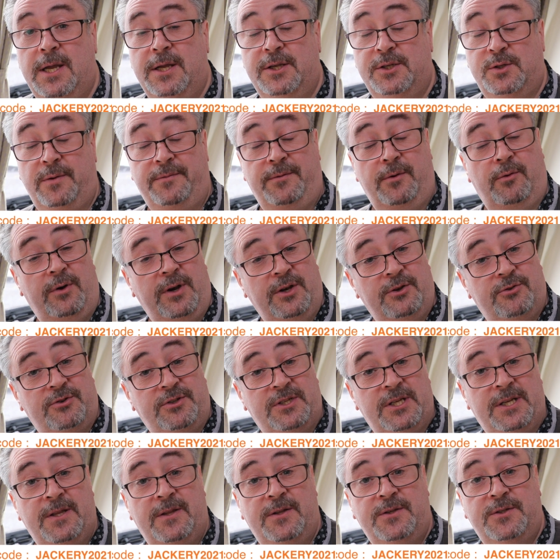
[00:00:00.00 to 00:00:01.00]
So if you're
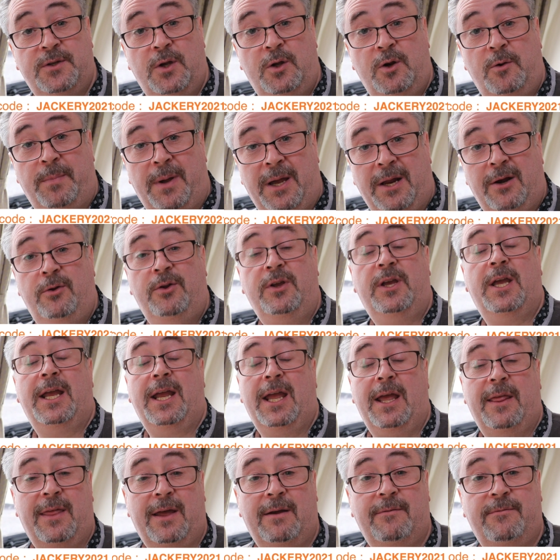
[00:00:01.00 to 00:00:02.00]
interested in the solar panel, you can
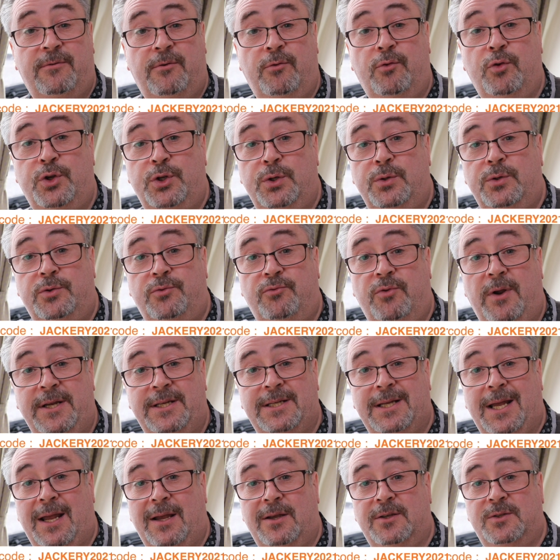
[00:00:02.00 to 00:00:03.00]
get that for a reduced
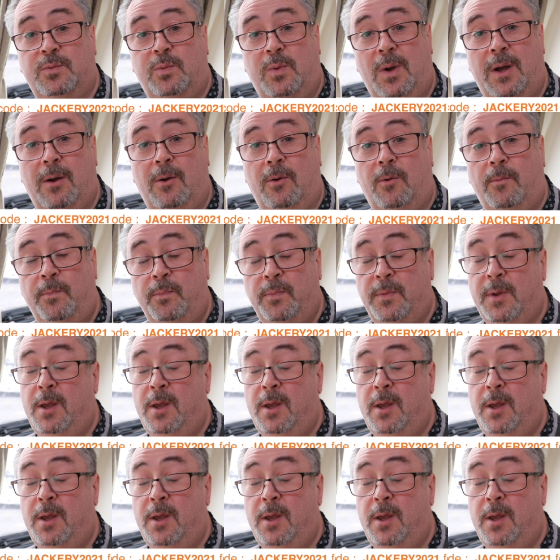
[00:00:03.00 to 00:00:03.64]
rate as well.